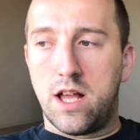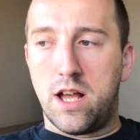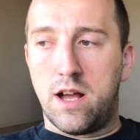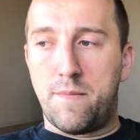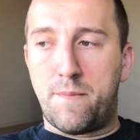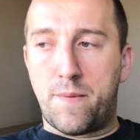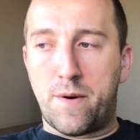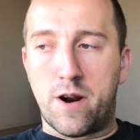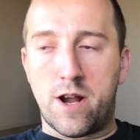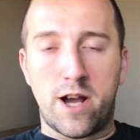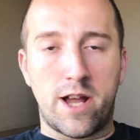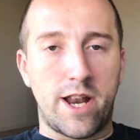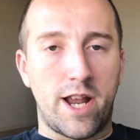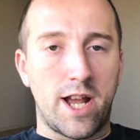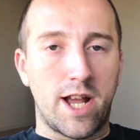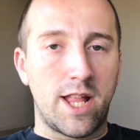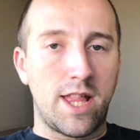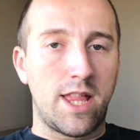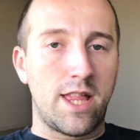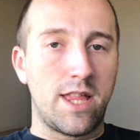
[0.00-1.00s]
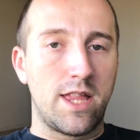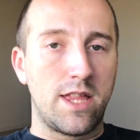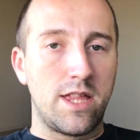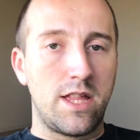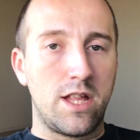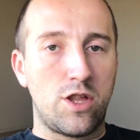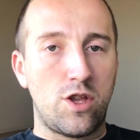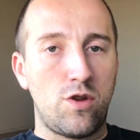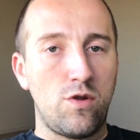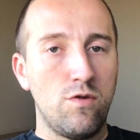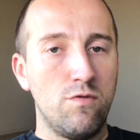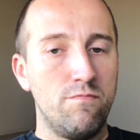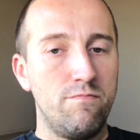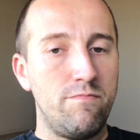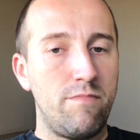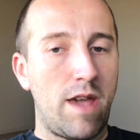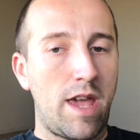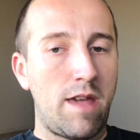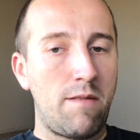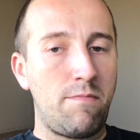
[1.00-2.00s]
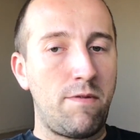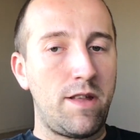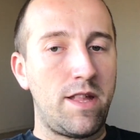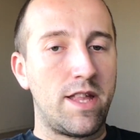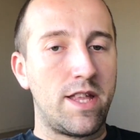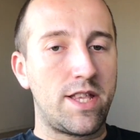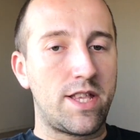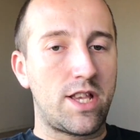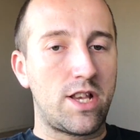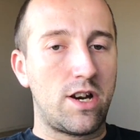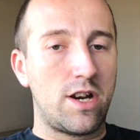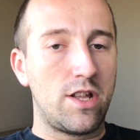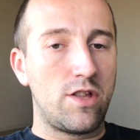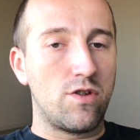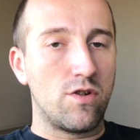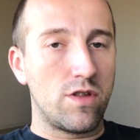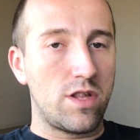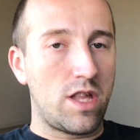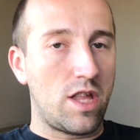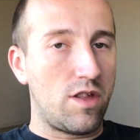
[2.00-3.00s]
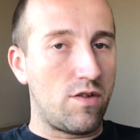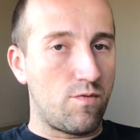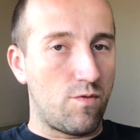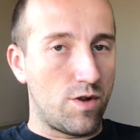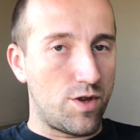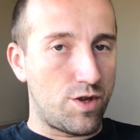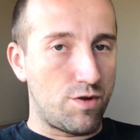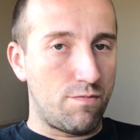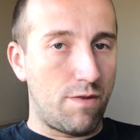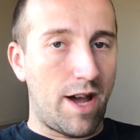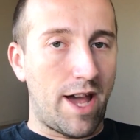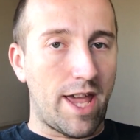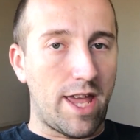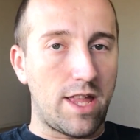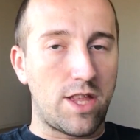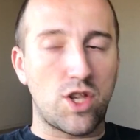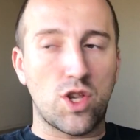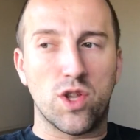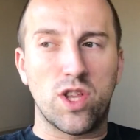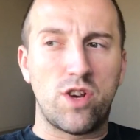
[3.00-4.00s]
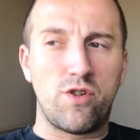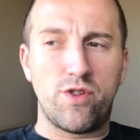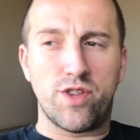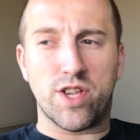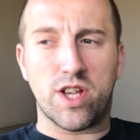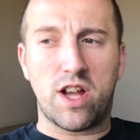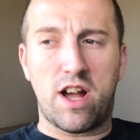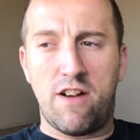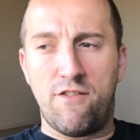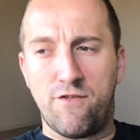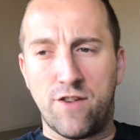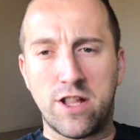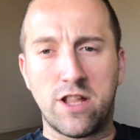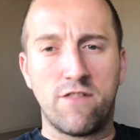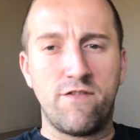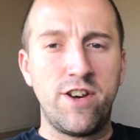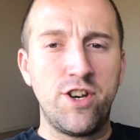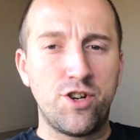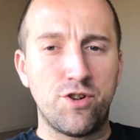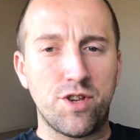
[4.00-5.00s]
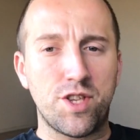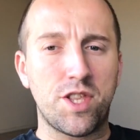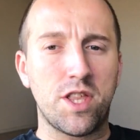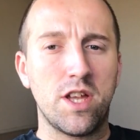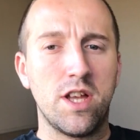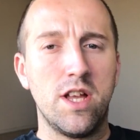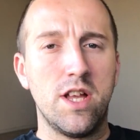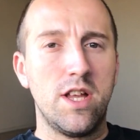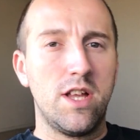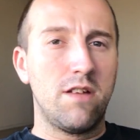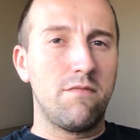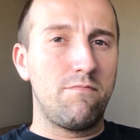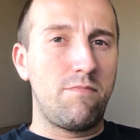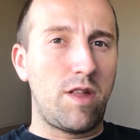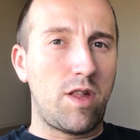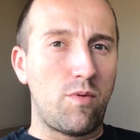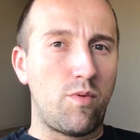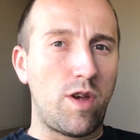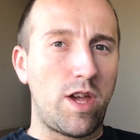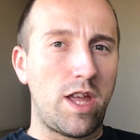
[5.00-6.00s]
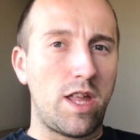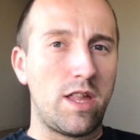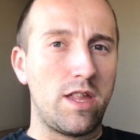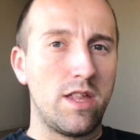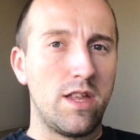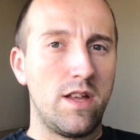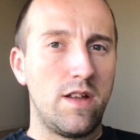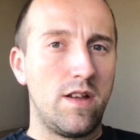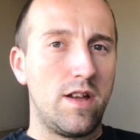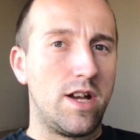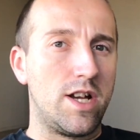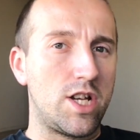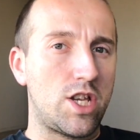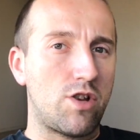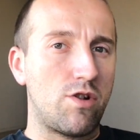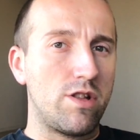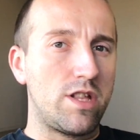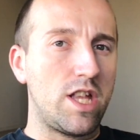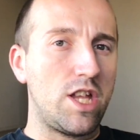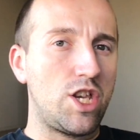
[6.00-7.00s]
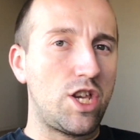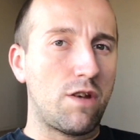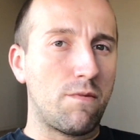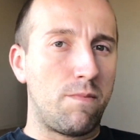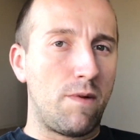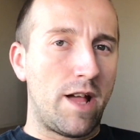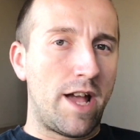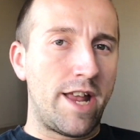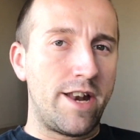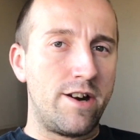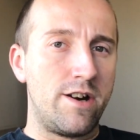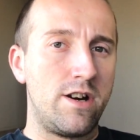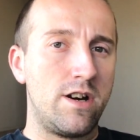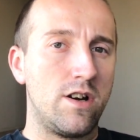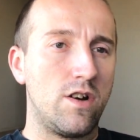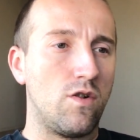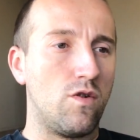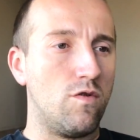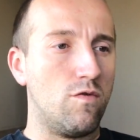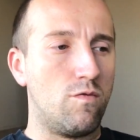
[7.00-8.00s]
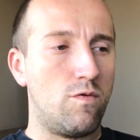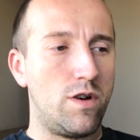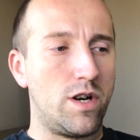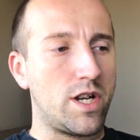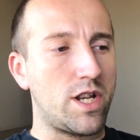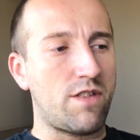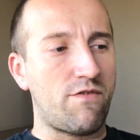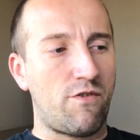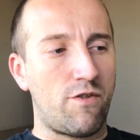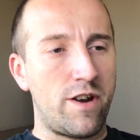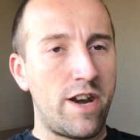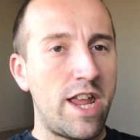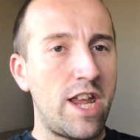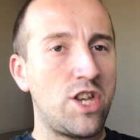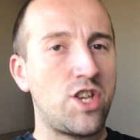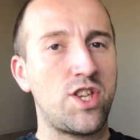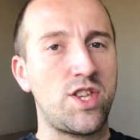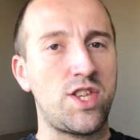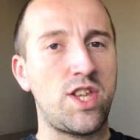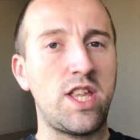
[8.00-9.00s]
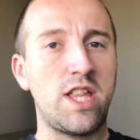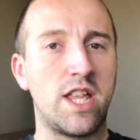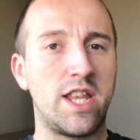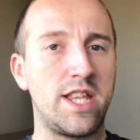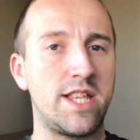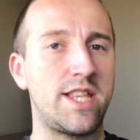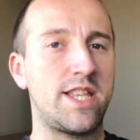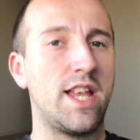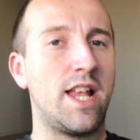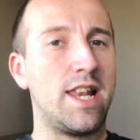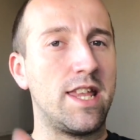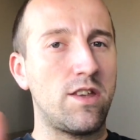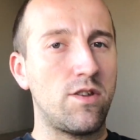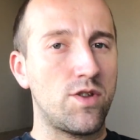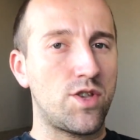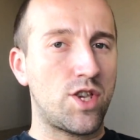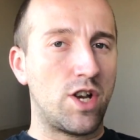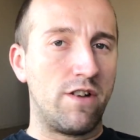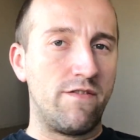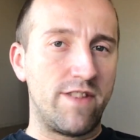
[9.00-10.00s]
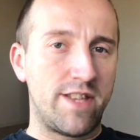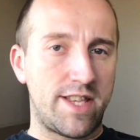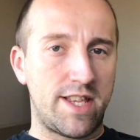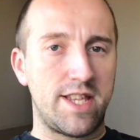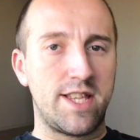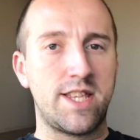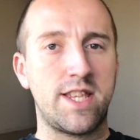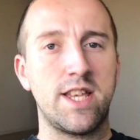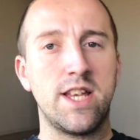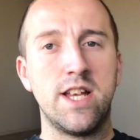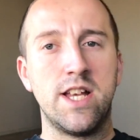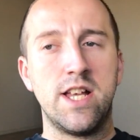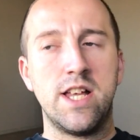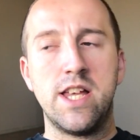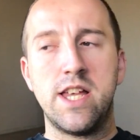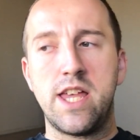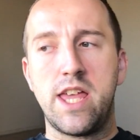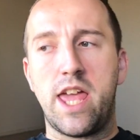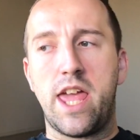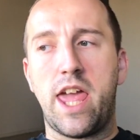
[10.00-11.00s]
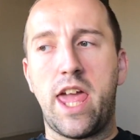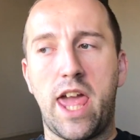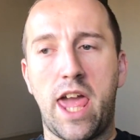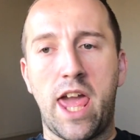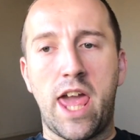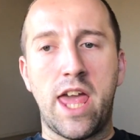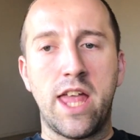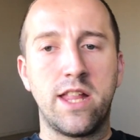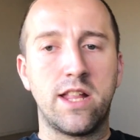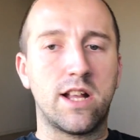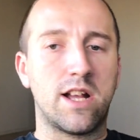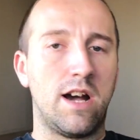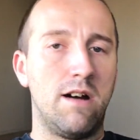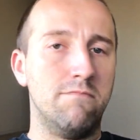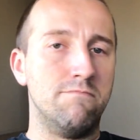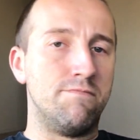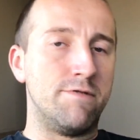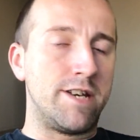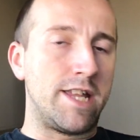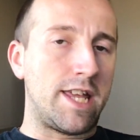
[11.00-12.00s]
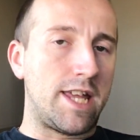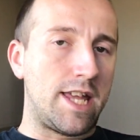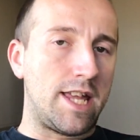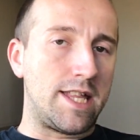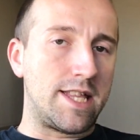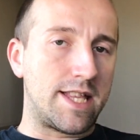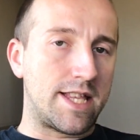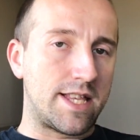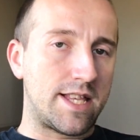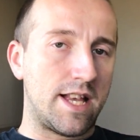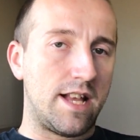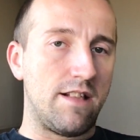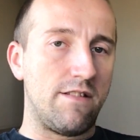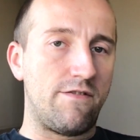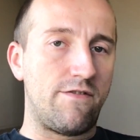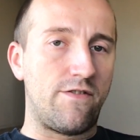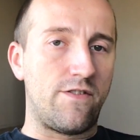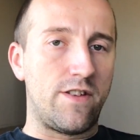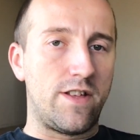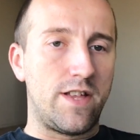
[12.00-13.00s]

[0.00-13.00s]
a product that you maybe necessarily didn't want to buy. So there is a conflict of interest between a strategic planner who works for an agency that is selling you services and the company itself.